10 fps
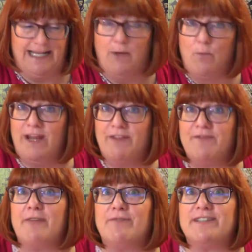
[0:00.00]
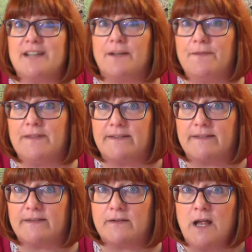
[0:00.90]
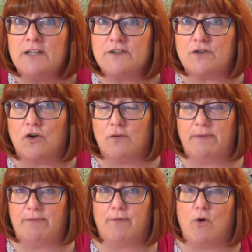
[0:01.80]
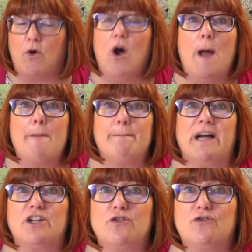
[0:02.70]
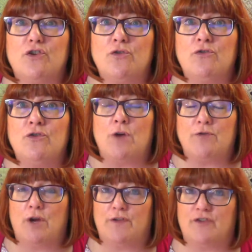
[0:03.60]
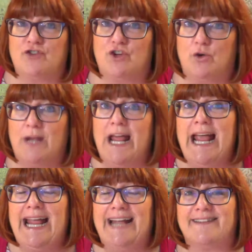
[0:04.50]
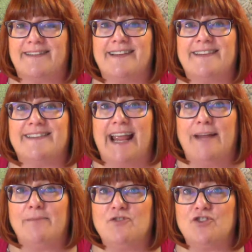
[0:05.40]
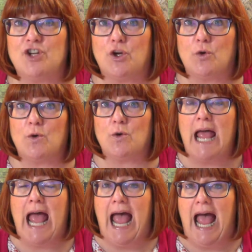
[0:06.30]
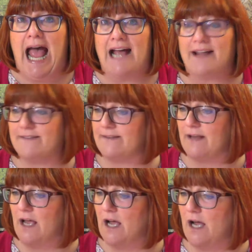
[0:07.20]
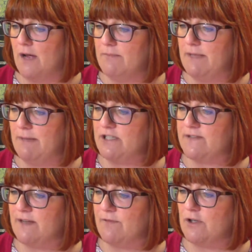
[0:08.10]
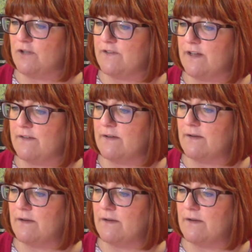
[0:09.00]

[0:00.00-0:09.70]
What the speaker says: Now, we've never done this song before, but you do know the tune. It's the same tune as, let me just have a look at it.